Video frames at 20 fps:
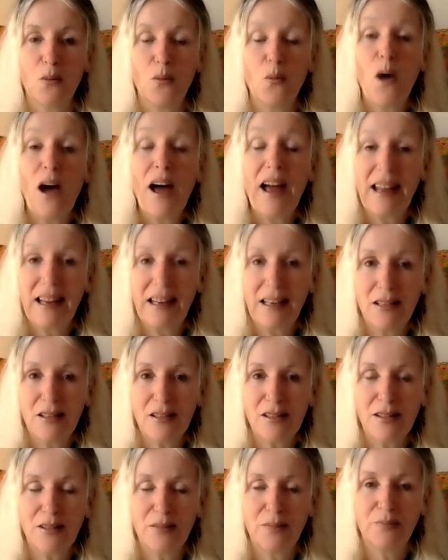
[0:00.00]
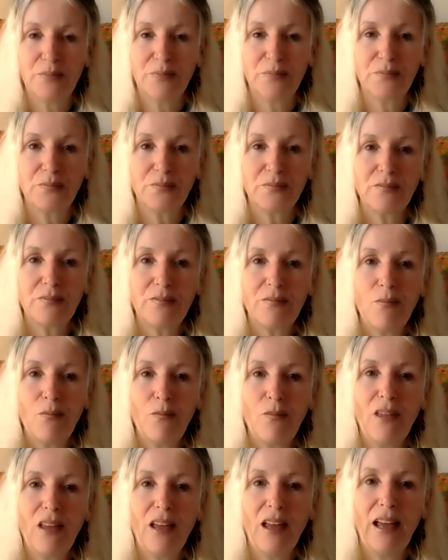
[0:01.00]
ways
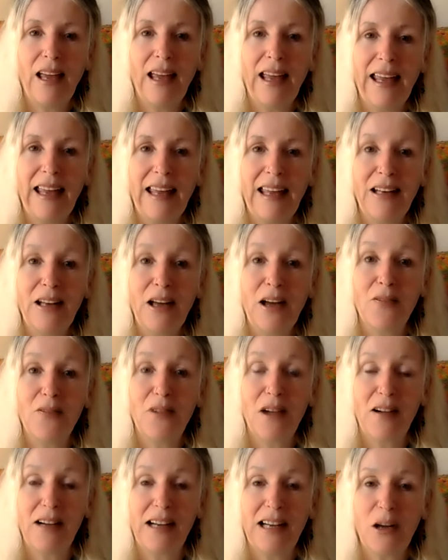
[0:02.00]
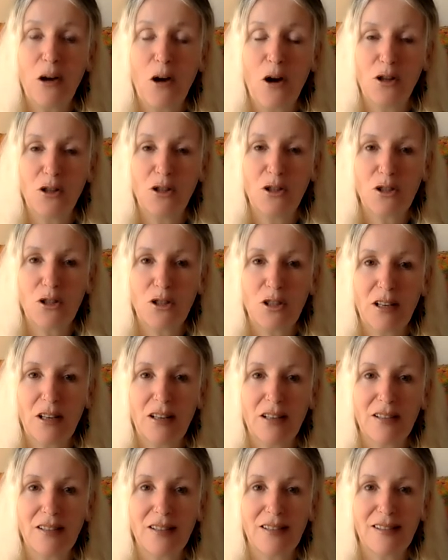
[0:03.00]
in a very
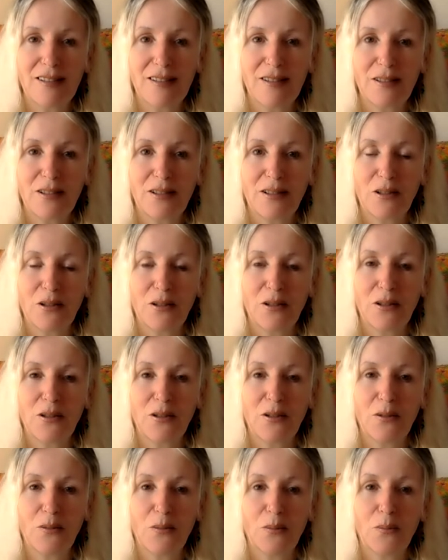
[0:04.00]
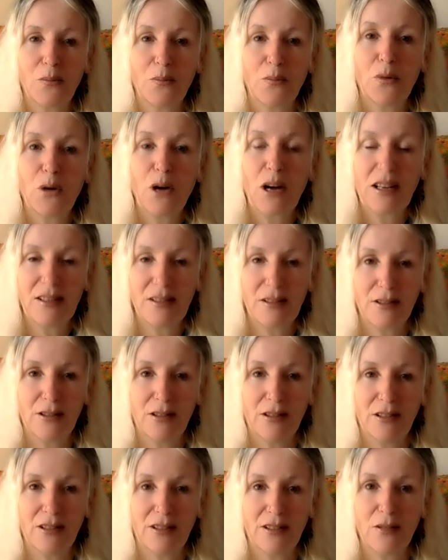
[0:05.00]
conscious,
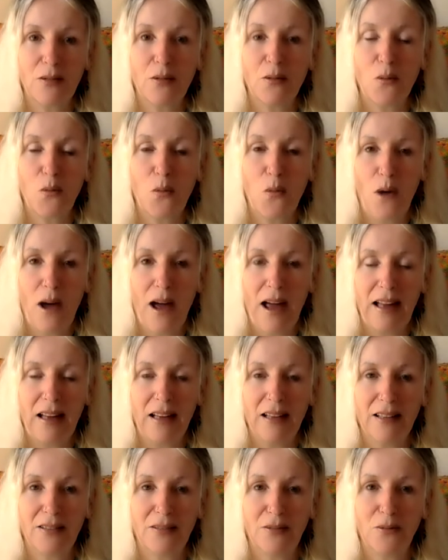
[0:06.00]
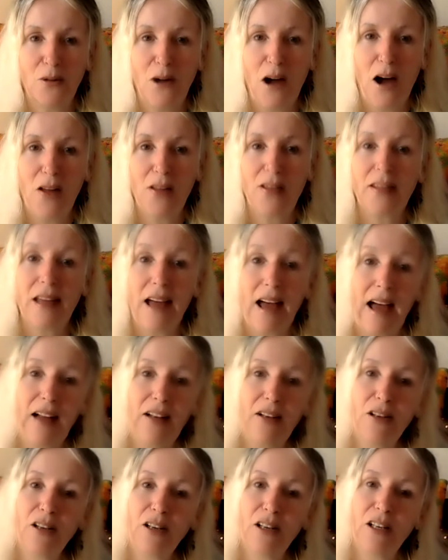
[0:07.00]
present way, rather
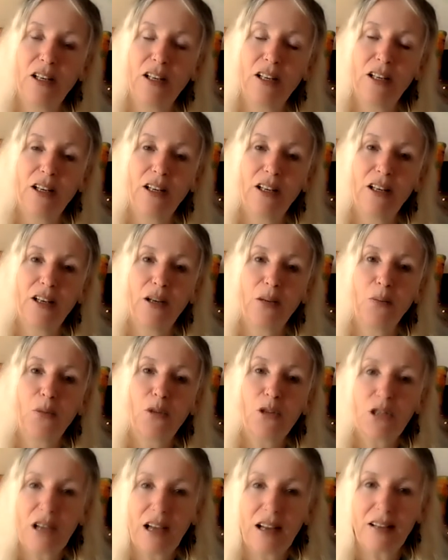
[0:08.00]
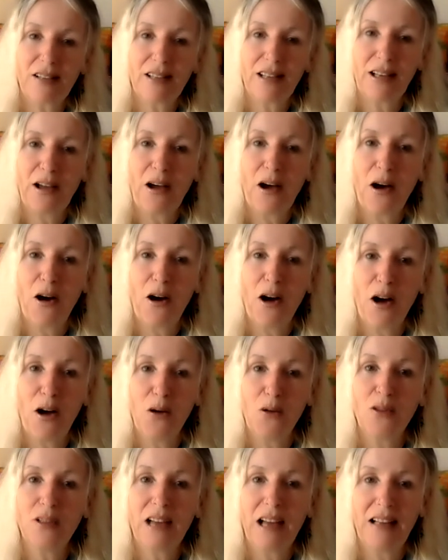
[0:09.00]
than projecting our
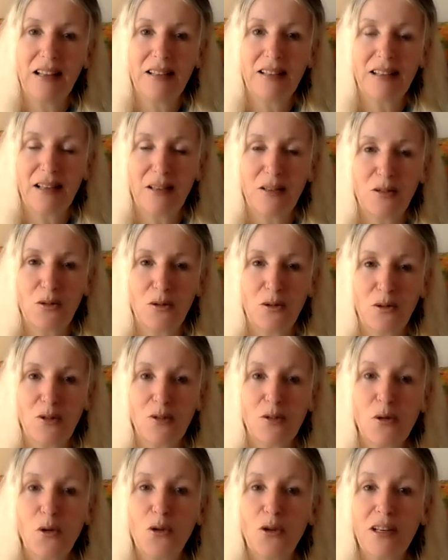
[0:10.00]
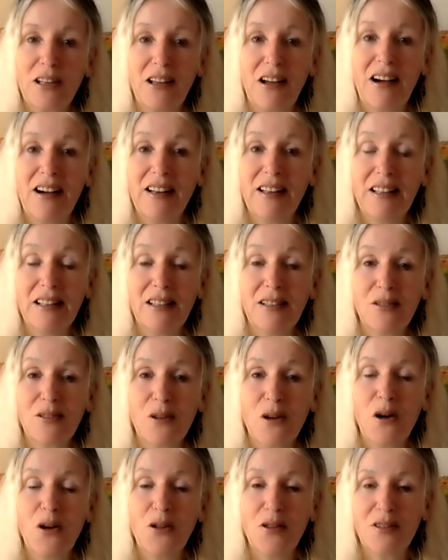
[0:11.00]
old ancestral storylines
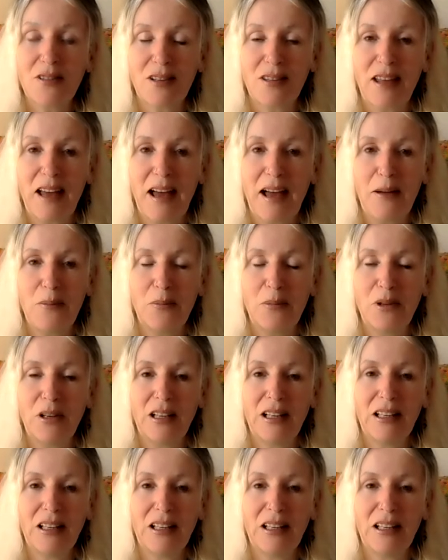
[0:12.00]
onto them